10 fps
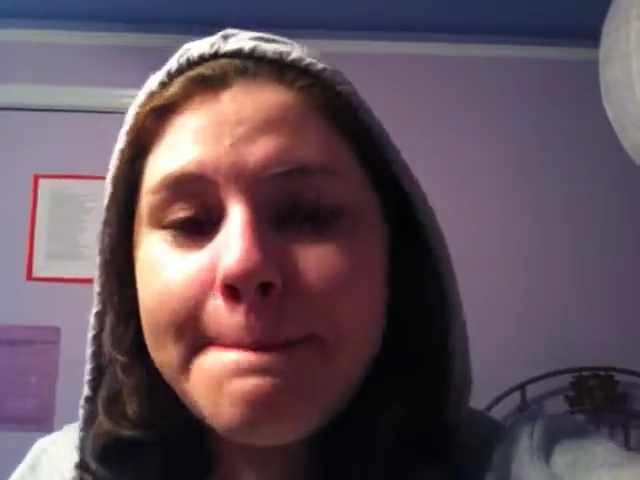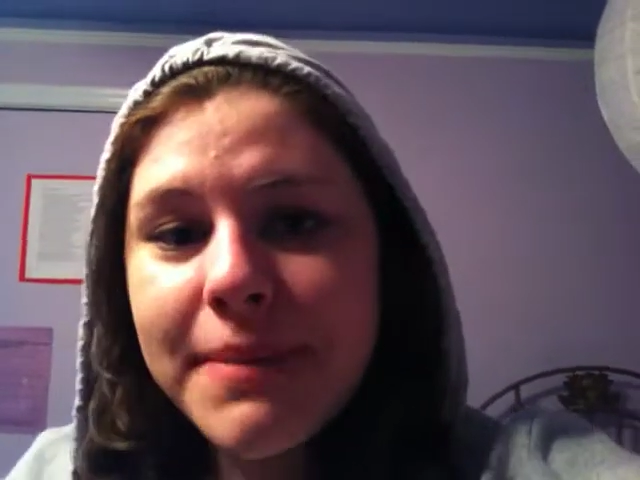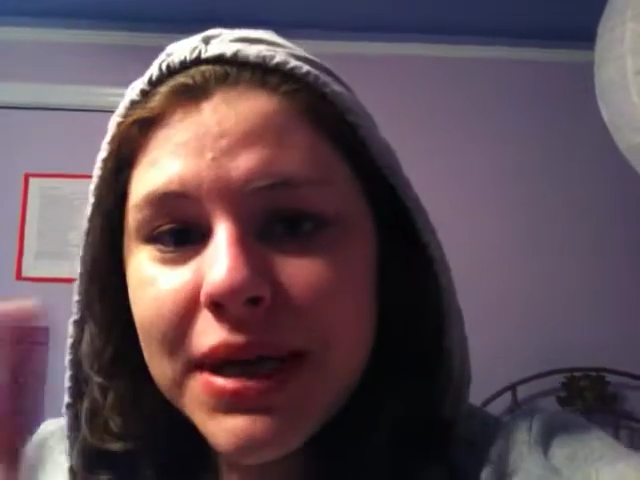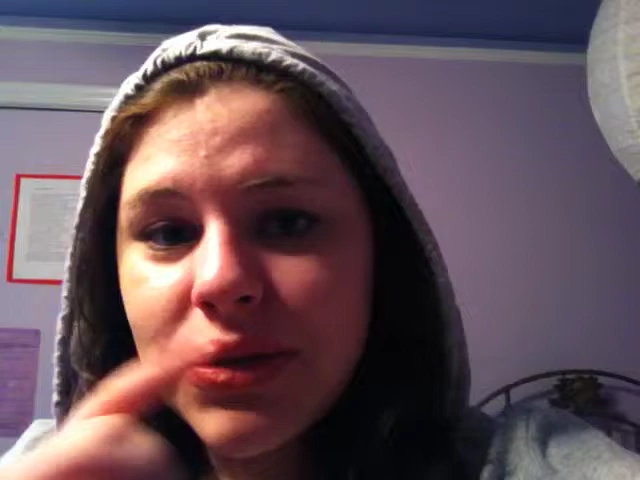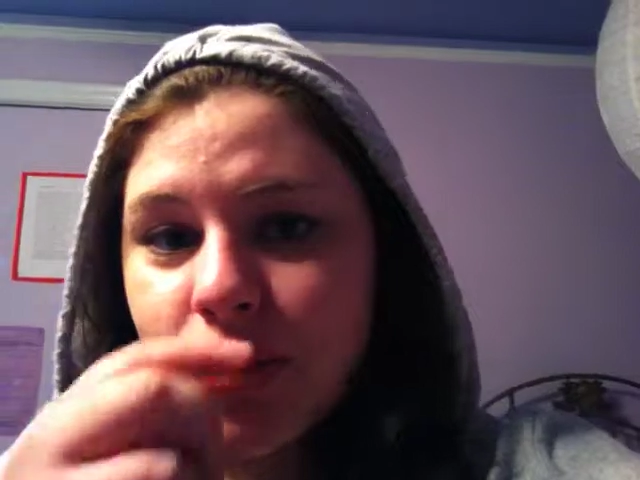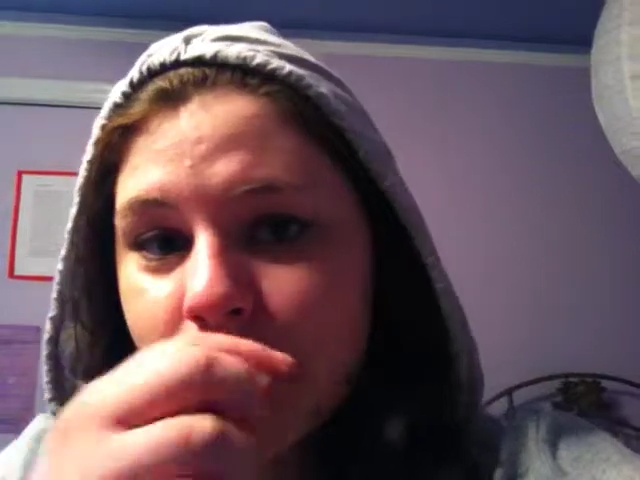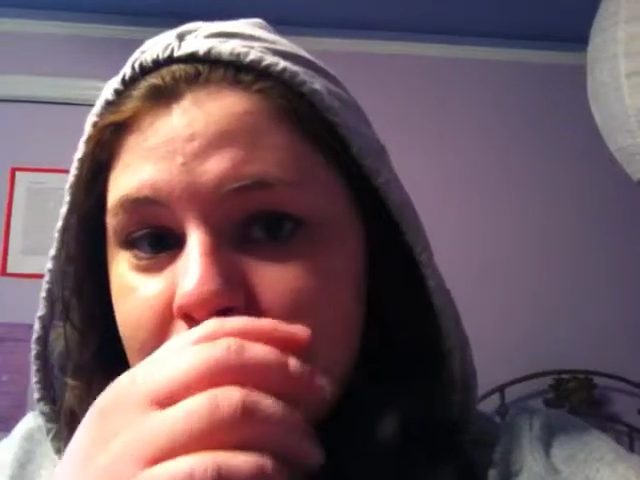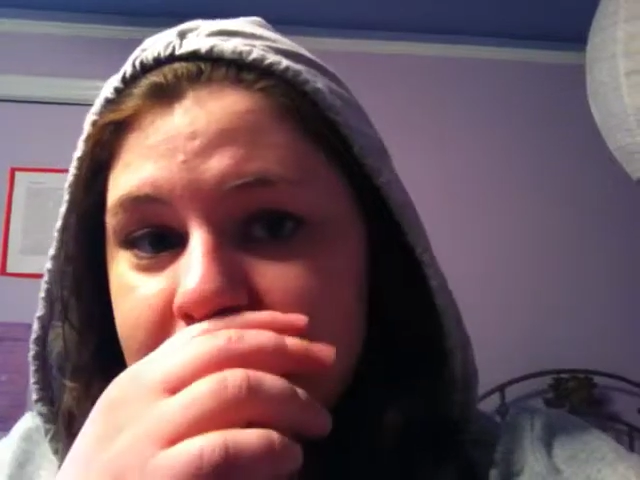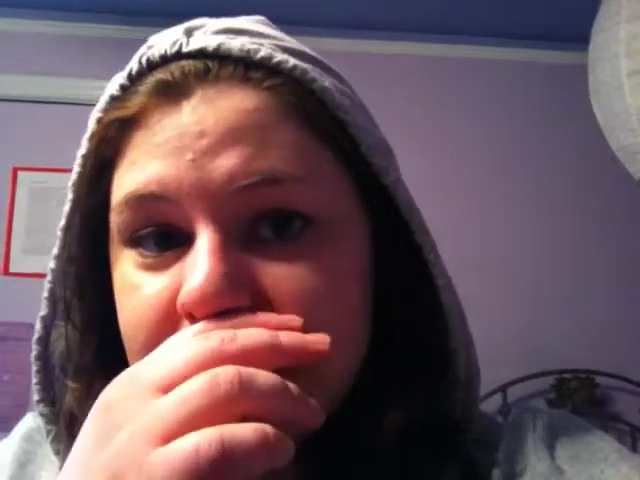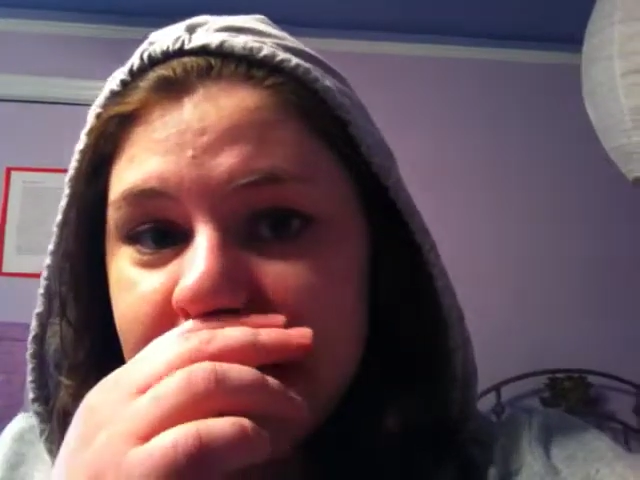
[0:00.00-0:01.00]
But
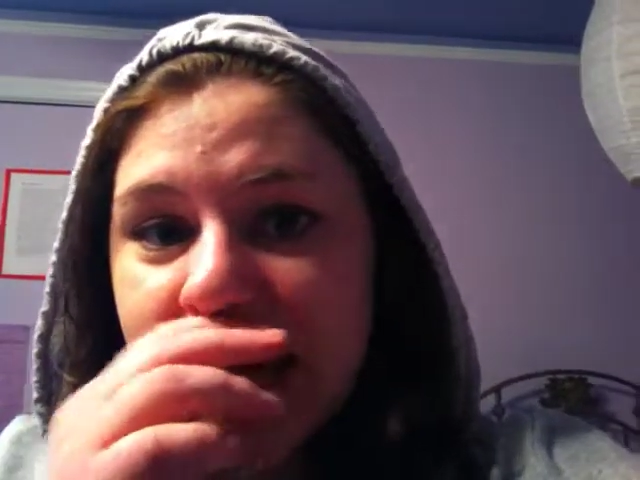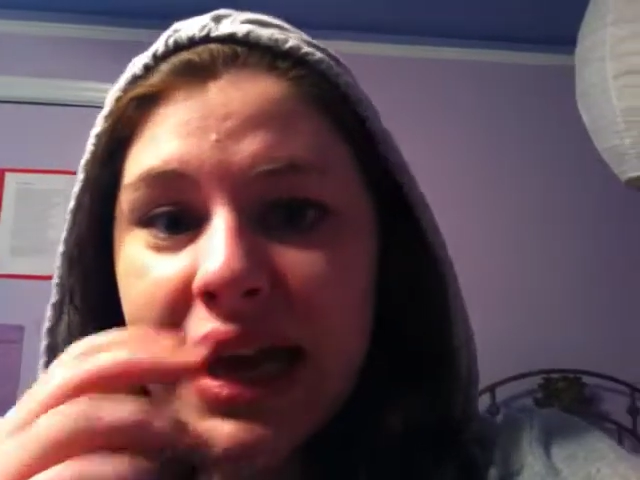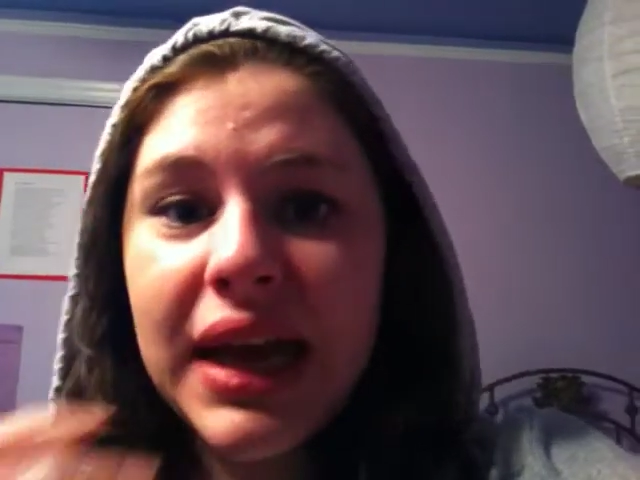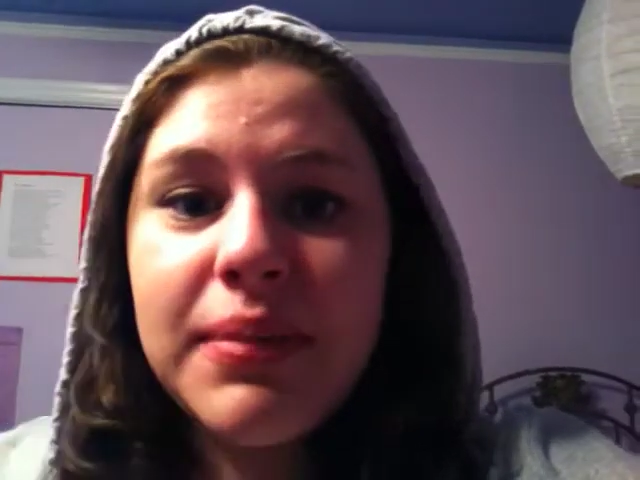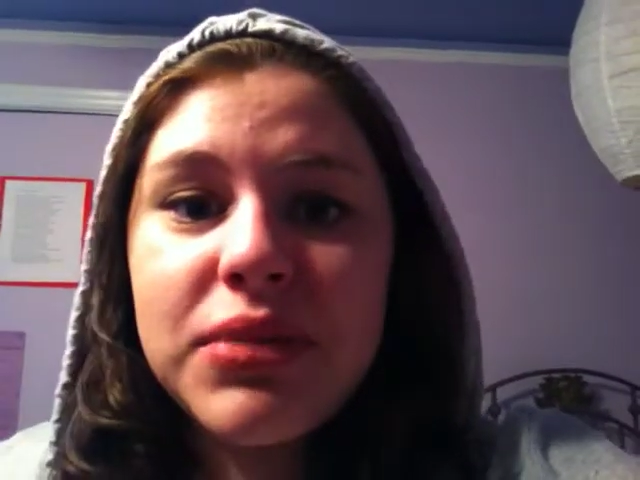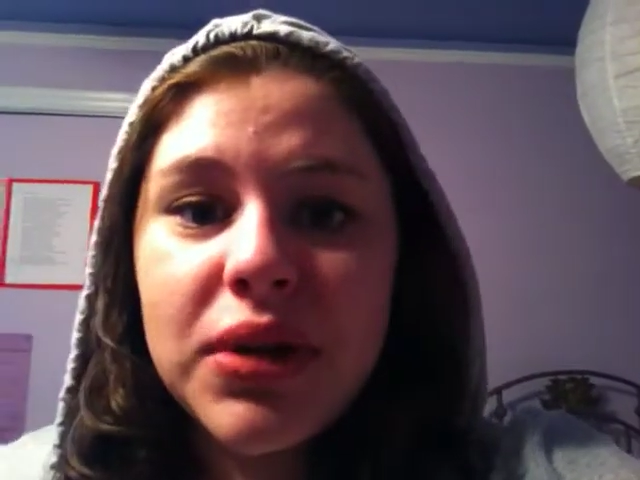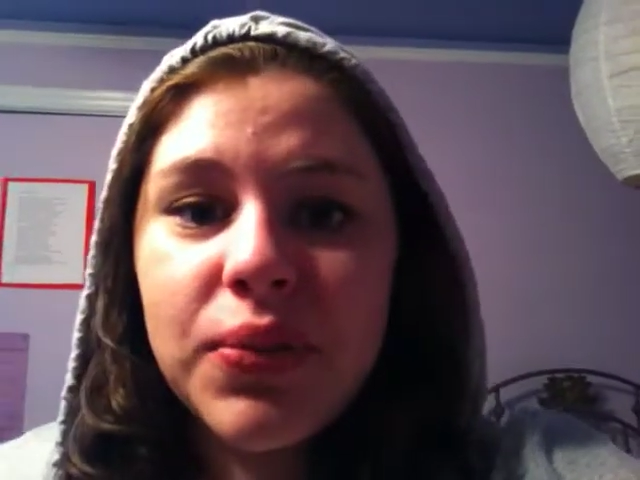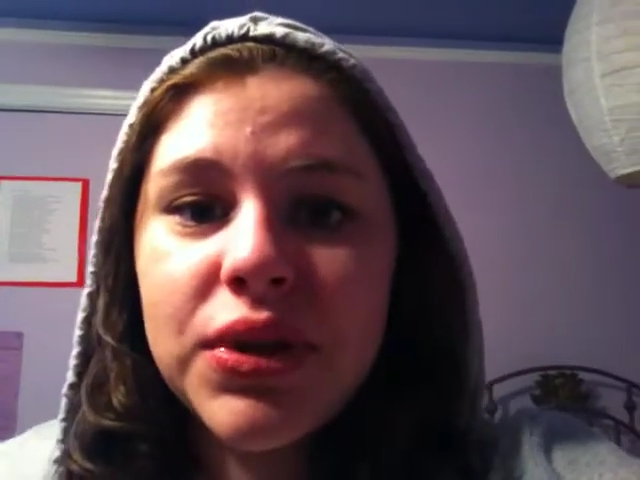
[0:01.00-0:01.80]
once uh, I'm done